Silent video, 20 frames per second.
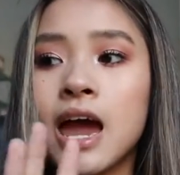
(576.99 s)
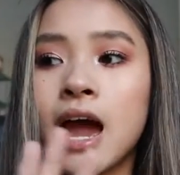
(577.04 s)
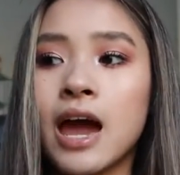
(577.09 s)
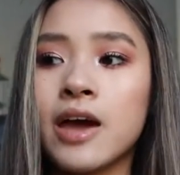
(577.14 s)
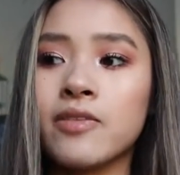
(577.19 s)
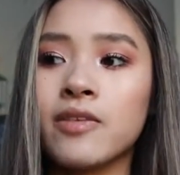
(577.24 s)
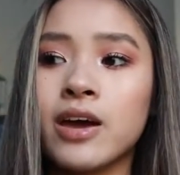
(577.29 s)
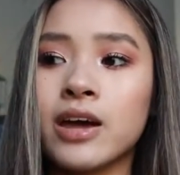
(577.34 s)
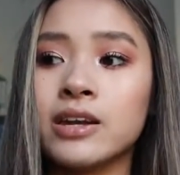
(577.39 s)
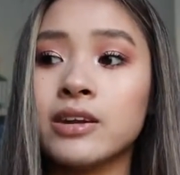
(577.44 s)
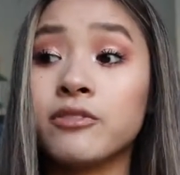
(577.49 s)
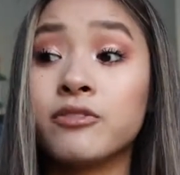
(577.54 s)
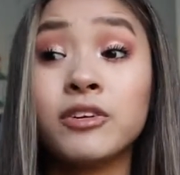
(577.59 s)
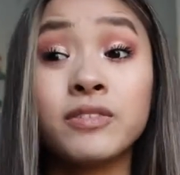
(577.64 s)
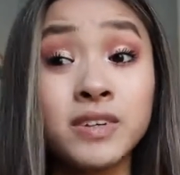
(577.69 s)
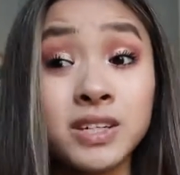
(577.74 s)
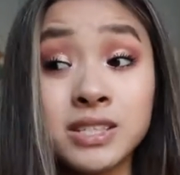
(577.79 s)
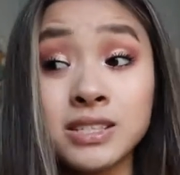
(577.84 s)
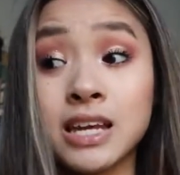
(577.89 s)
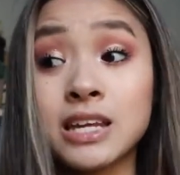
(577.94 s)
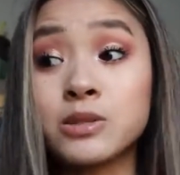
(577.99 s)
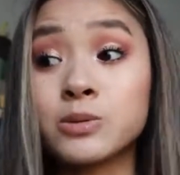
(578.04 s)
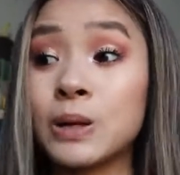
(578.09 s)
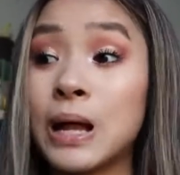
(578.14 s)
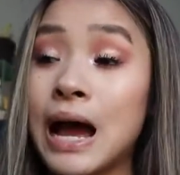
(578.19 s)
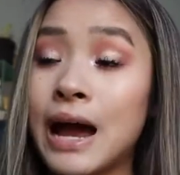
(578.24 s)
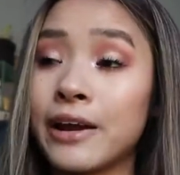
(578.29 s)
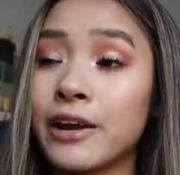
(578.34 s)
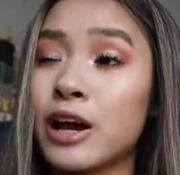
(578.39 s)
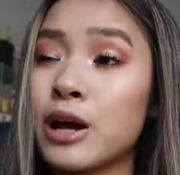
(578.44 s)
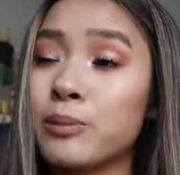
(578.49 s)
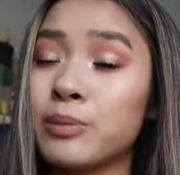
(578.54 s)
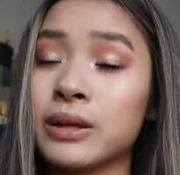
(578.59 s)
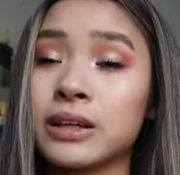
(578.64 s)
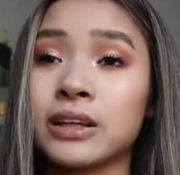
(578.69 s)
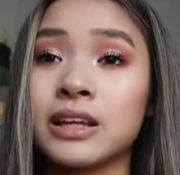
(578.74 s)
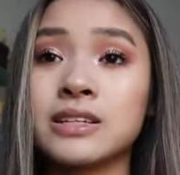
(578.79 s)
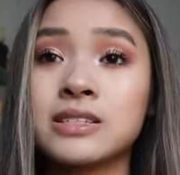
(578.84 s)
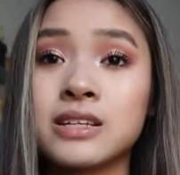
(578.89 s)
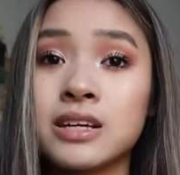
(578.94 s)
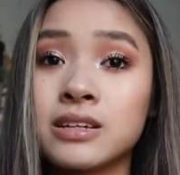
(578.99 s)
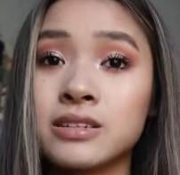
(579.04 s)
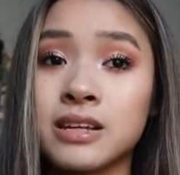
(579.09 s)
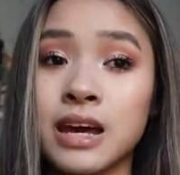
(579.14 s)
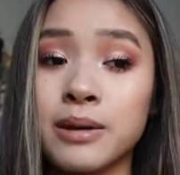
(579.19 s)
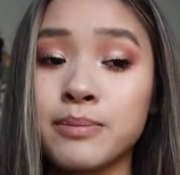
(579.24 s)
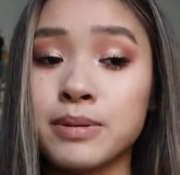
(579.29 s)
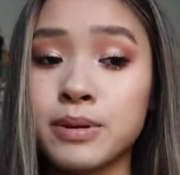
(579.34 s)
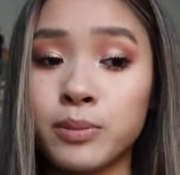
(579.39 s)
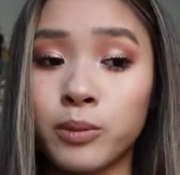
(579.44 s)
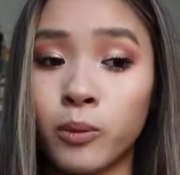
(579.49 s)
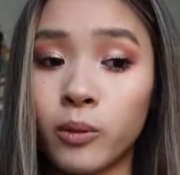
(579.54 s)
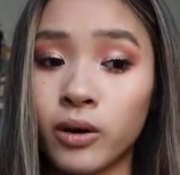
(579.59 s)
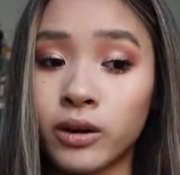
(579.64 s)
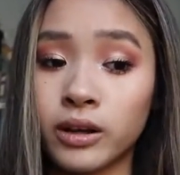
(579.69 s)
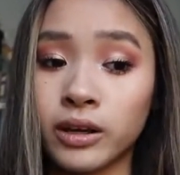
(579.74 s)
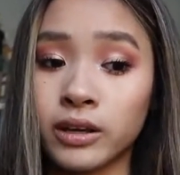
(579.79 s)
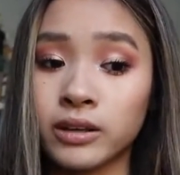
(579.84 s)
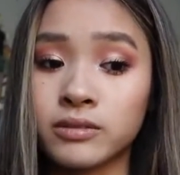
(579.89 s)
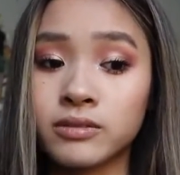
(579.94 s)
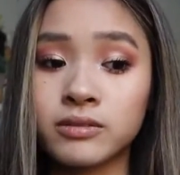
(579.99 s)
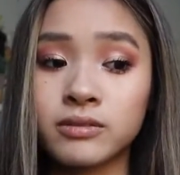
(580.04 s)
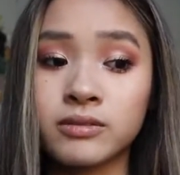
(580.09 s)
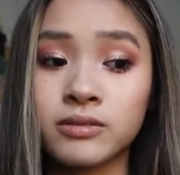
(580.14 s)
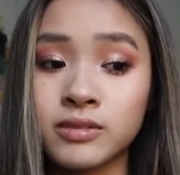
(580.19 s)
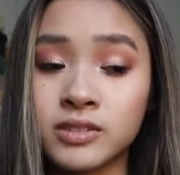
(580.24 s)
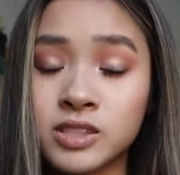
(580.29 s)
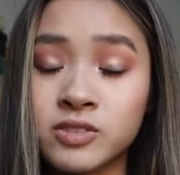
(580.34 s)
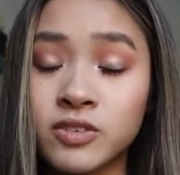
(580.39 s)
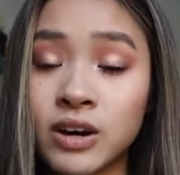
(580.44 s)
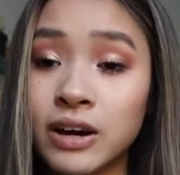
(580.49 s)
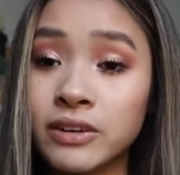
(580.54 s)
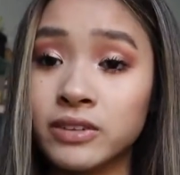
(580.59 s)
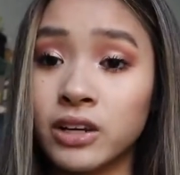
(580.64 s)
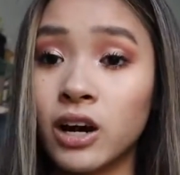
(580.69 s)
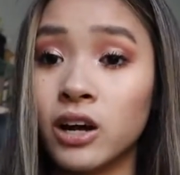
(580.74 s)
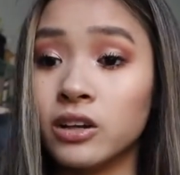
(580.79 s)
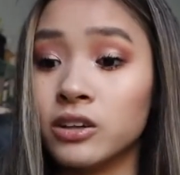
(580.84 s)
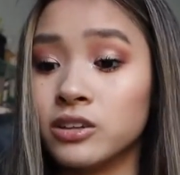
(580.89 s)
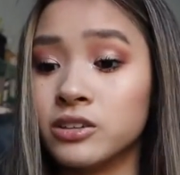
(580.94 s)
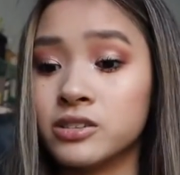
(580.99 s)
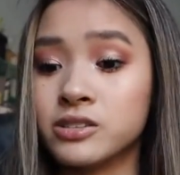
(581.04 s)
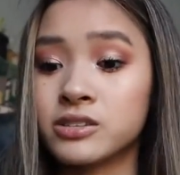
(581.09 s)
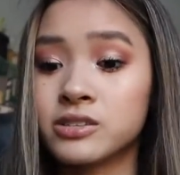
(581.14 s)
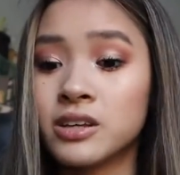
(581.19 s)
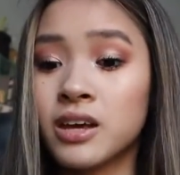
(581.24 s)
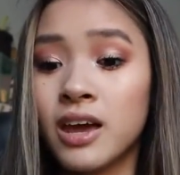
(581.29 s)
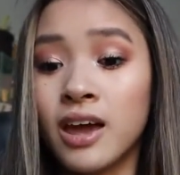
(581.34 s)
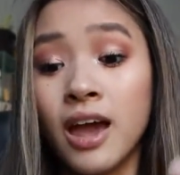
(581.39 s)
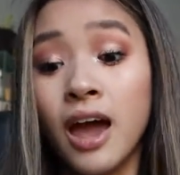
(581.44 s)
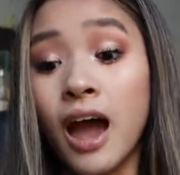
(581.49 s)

and then 50 cents will add up like let's say 10 people want it it's $5.